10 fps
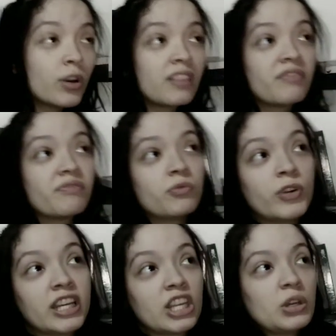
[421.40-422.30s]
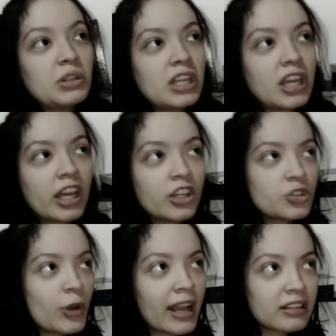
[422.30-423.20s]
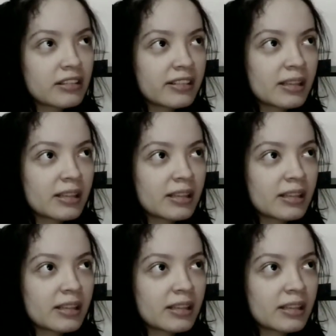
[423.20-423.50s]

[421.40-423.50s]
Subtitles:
would have renewed the contract or